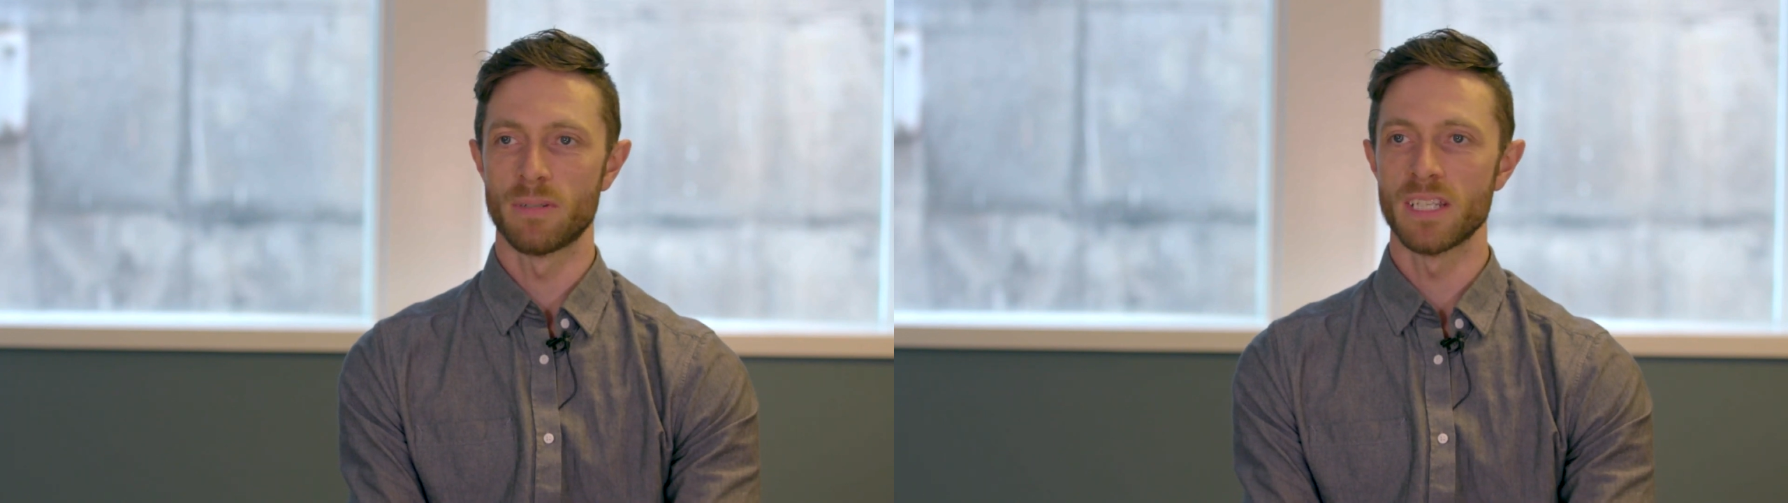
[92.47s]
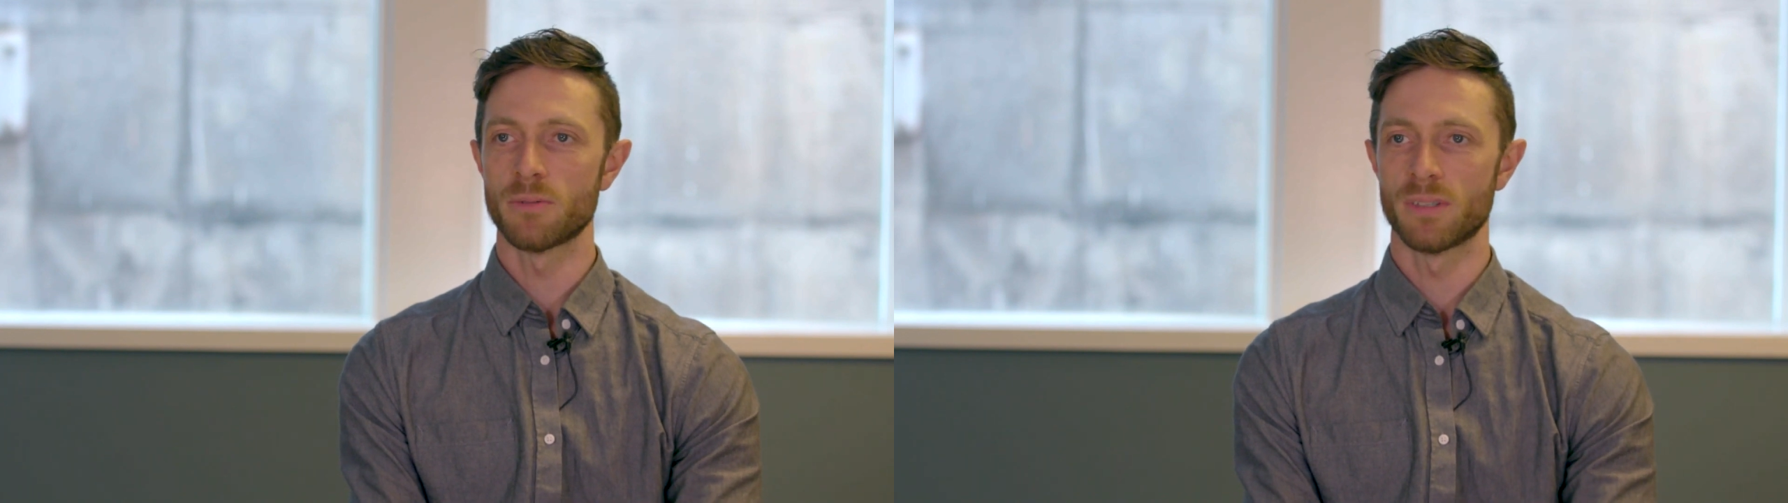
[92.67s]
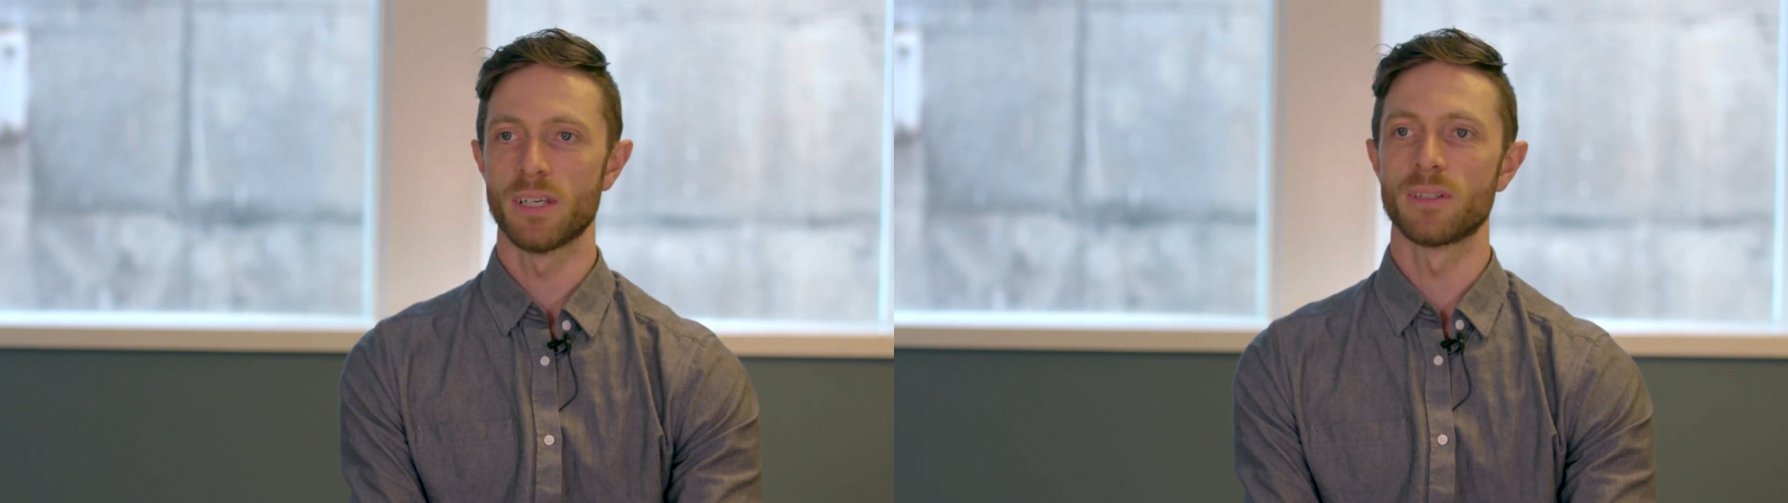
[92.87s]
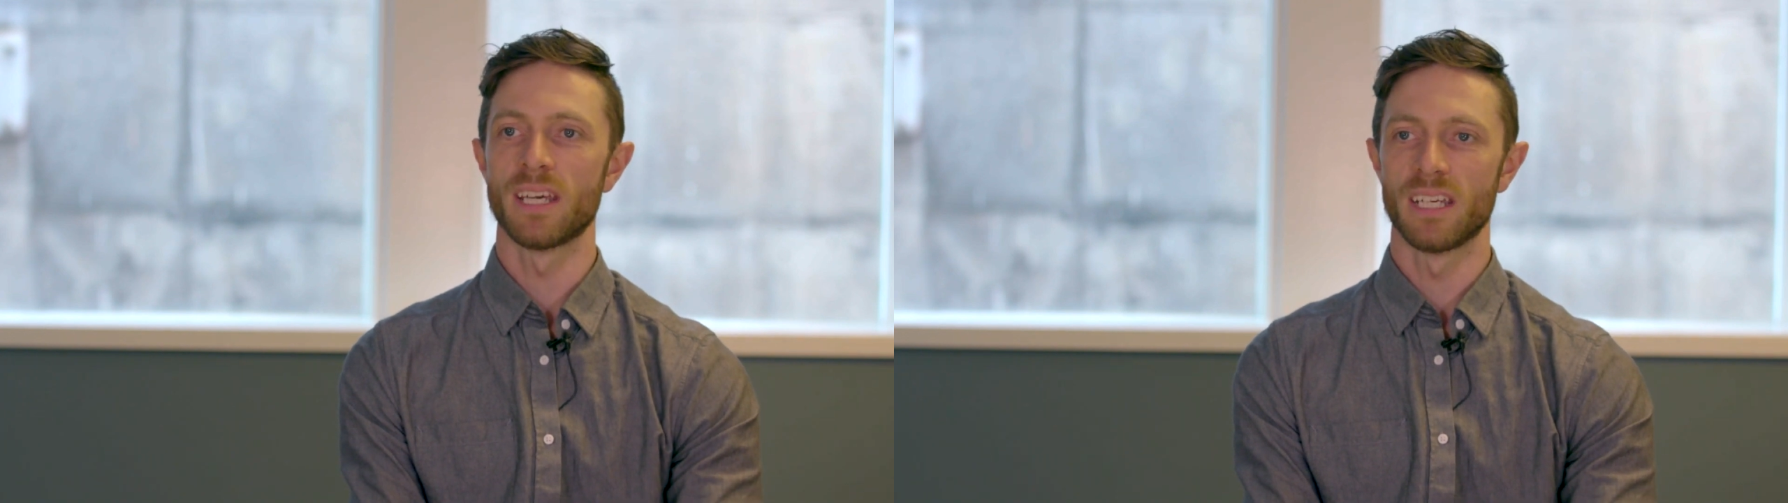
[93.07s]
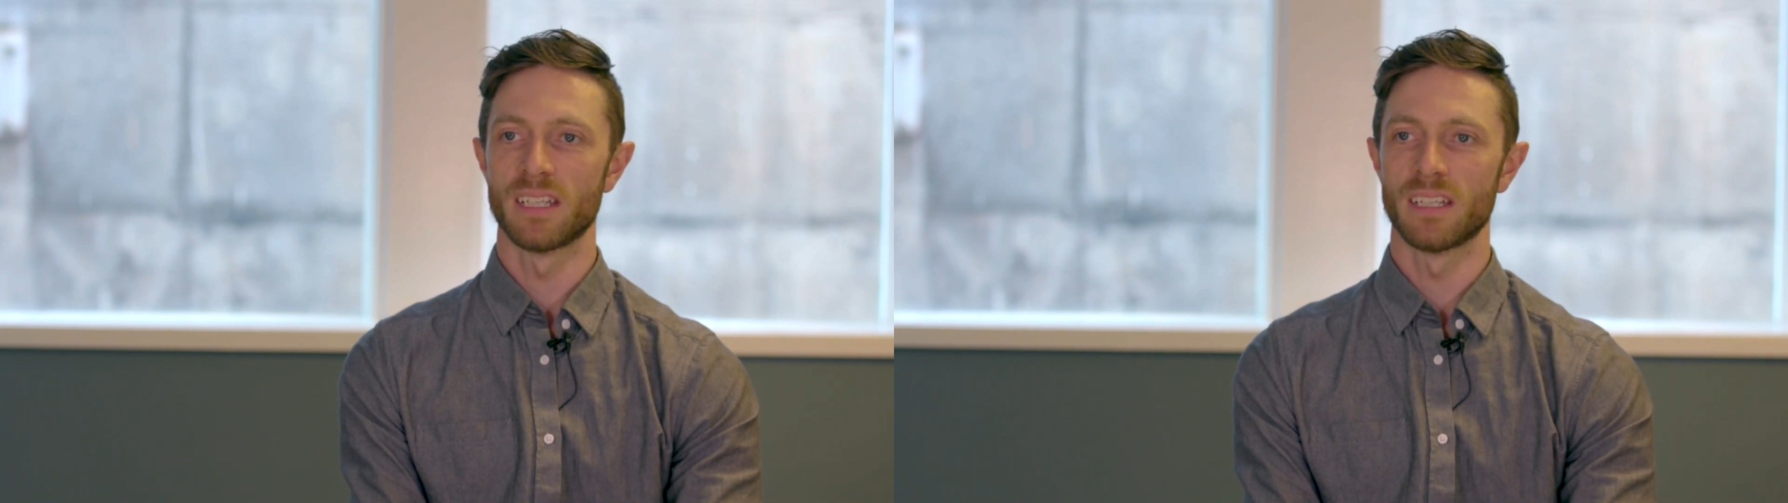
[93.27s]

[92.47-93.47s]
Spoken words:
piece without getting